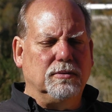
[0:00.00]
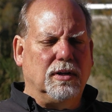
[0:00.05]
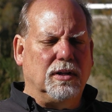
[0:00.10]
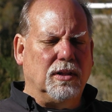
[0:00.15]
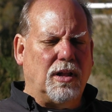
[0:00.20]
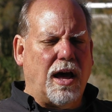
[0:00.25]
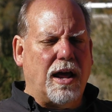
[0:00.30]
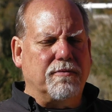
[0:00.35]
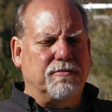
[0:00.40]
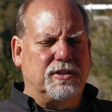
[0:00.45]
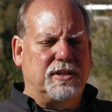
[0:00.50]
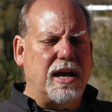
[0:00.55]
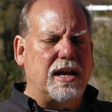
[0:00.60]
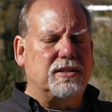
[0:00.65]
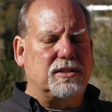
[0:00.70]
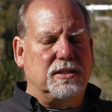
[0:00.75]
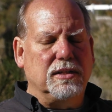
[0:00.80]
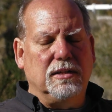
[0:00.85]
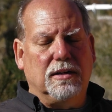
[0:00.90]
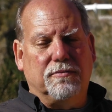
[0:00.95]
a lot of
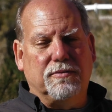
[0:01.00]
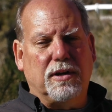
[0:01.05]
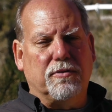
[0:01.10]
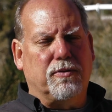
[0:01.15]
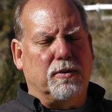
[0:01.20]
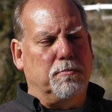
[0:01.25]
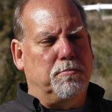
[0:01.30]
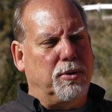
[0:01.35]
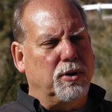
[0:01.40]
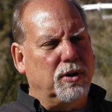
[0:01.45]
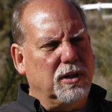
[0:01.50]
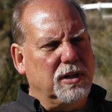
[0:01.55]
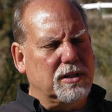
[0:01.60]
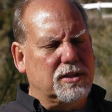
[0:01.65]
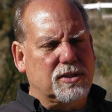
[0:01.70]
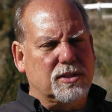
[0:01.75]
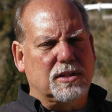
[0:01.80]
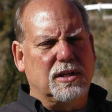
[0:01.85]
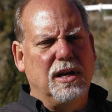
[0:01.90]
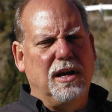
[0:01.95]
testing of different
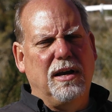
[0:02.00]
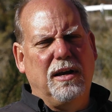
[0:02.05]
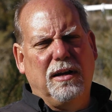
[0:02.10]
bullets,